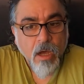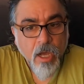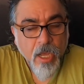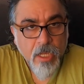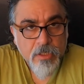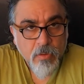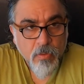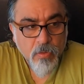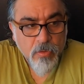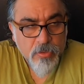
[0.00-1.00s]
I had the
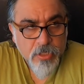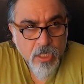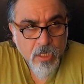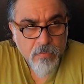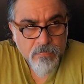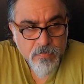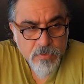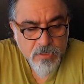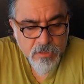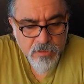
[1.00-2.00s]
old
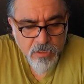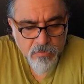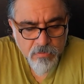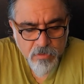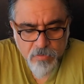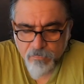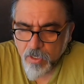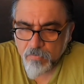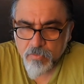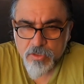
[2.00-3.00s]

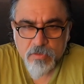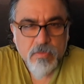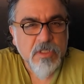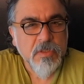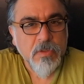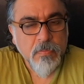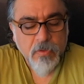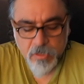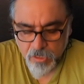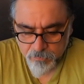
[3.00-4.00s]
16-35, which was
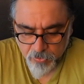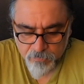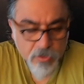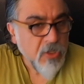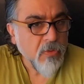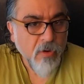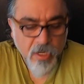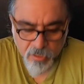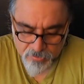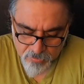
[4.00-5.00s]
2.8, but no
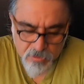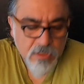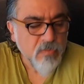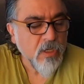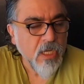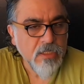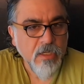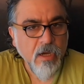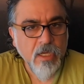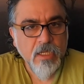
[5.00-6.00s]
IS, and this one has
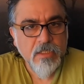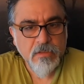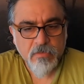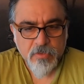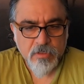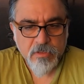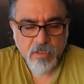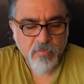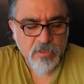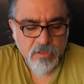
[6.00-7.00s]
an IS, so which is
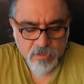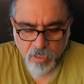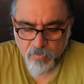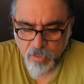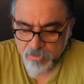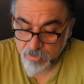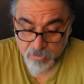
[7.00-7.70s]
image stabilizer.